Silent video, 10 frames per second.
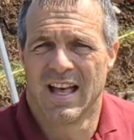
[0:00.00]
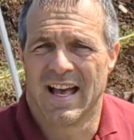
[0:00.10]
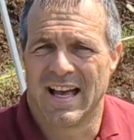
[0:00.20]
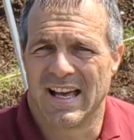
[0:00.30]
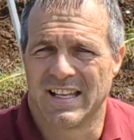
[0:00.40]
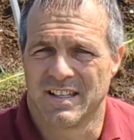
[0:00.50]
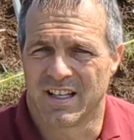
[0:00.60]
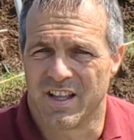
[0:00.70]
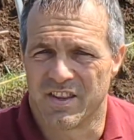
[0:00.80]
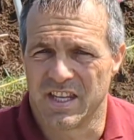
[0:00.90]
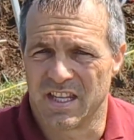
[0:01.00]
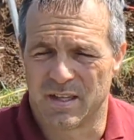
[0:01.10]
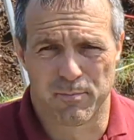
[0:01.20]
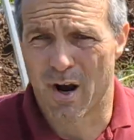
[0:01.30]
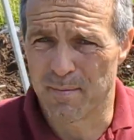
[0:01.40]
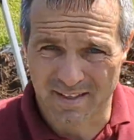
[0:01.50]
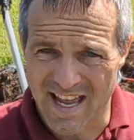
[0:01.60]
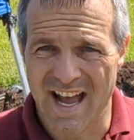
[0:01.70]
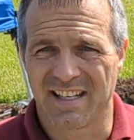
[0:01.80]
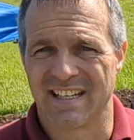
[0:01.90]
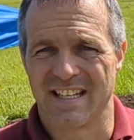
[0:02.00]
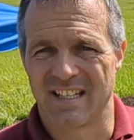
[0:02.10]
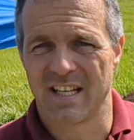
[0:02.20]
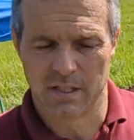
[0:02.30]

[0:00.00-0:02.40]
And the prime candidate